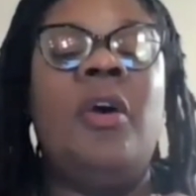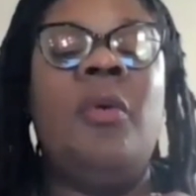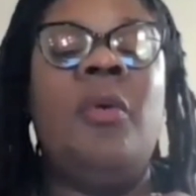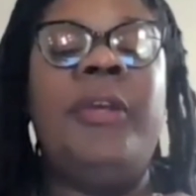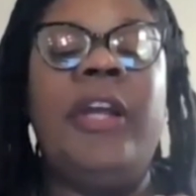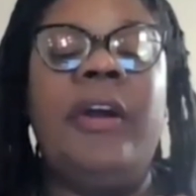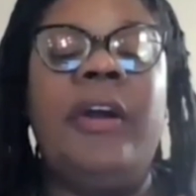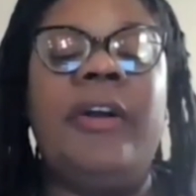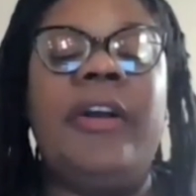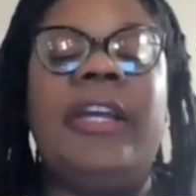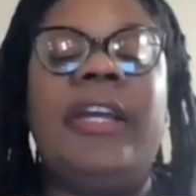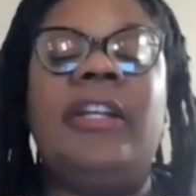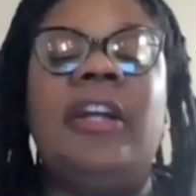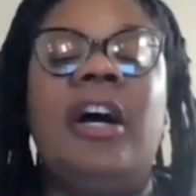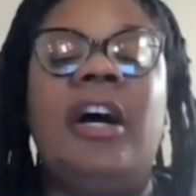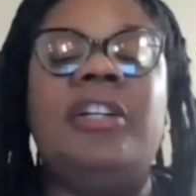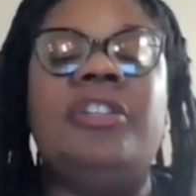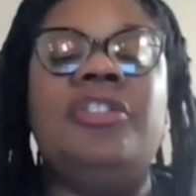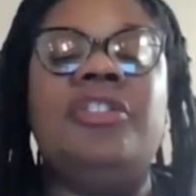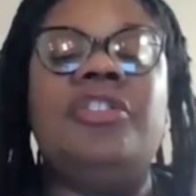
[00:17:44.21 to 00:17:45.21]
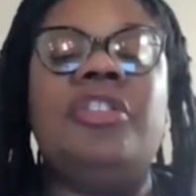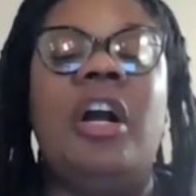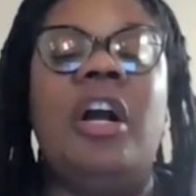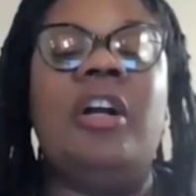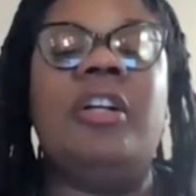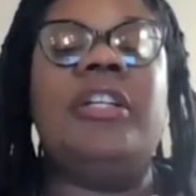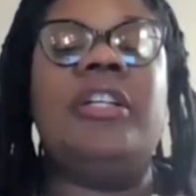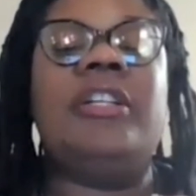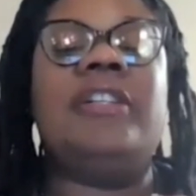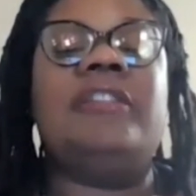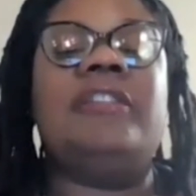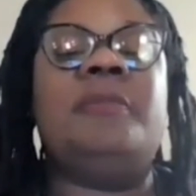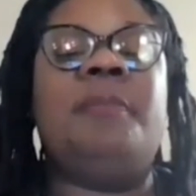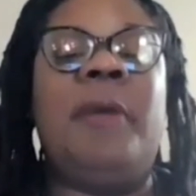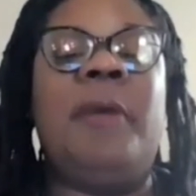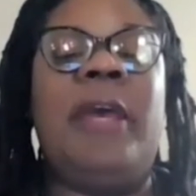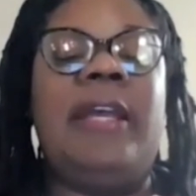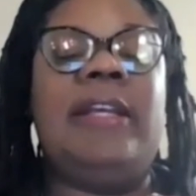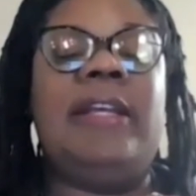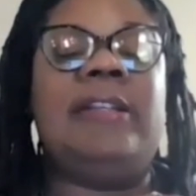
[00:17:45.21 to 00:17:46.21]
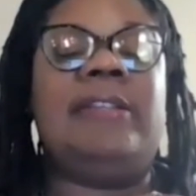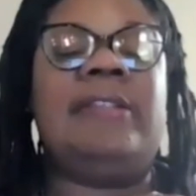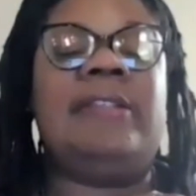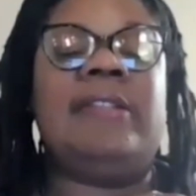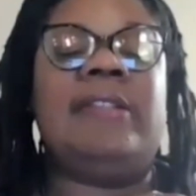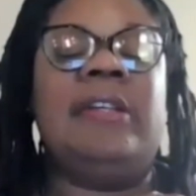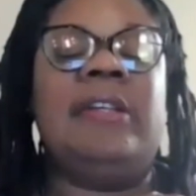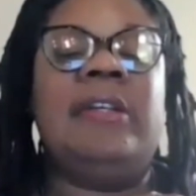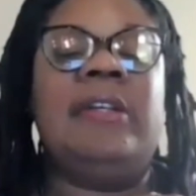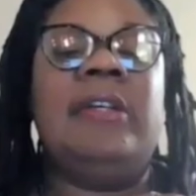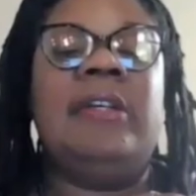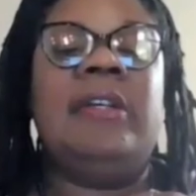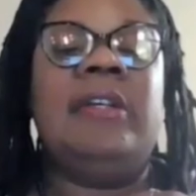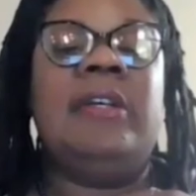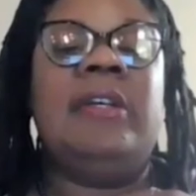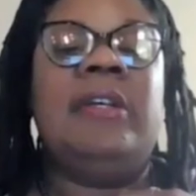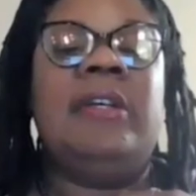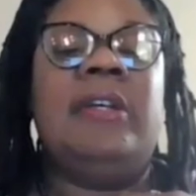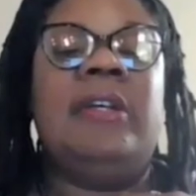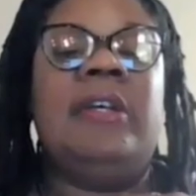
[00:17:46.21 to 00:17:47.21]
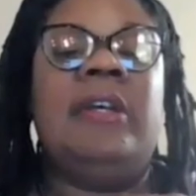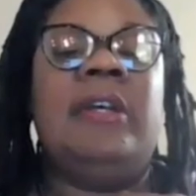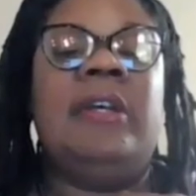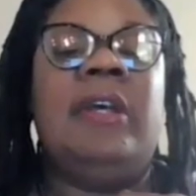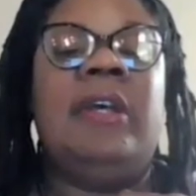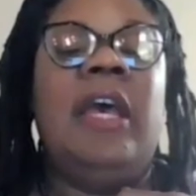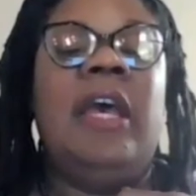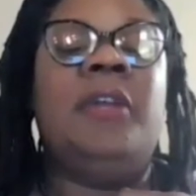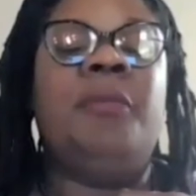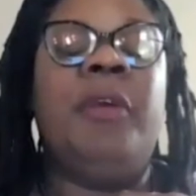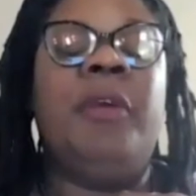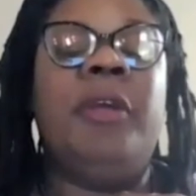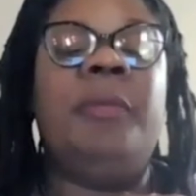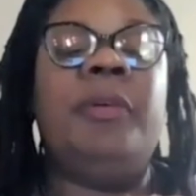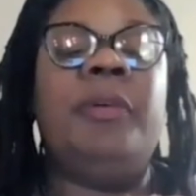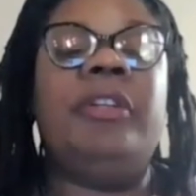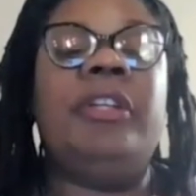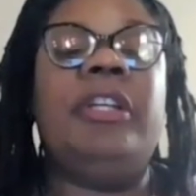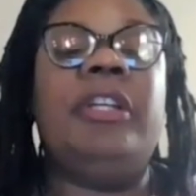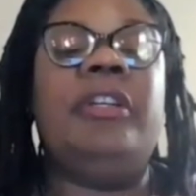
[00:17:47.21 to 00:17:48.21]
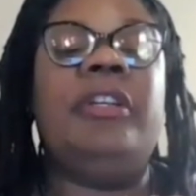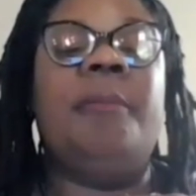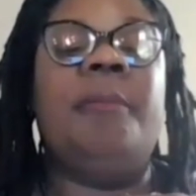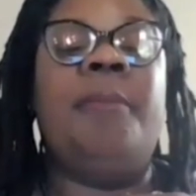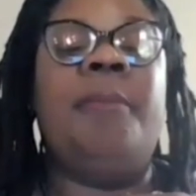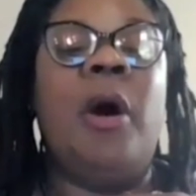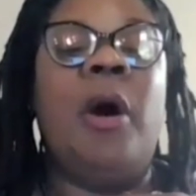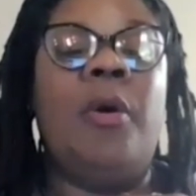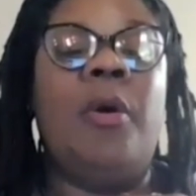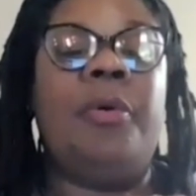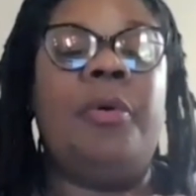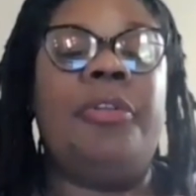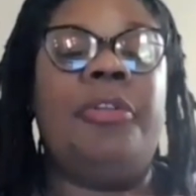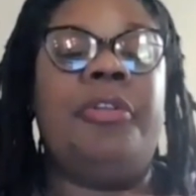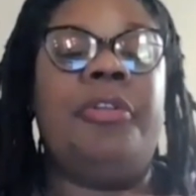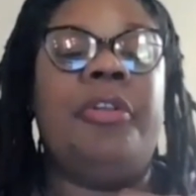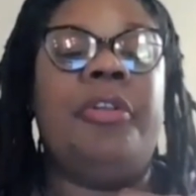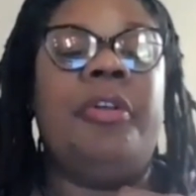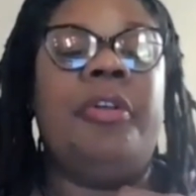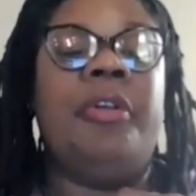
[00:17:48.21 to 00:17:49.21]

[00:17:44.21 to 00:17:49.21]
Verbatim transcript: We are in uncharted space, and we will need both